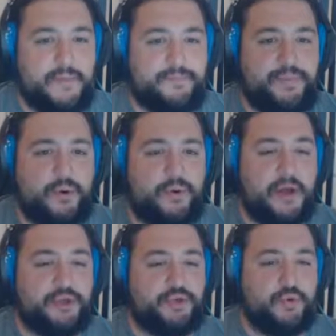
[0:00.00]

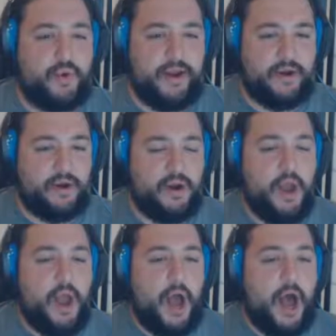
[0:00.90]
Pokemon Trader.
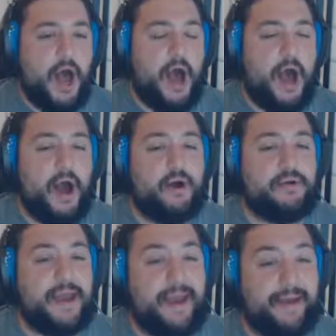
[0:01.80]

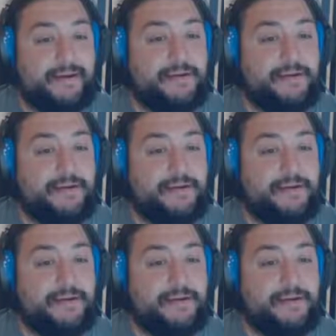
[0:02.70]
Okay.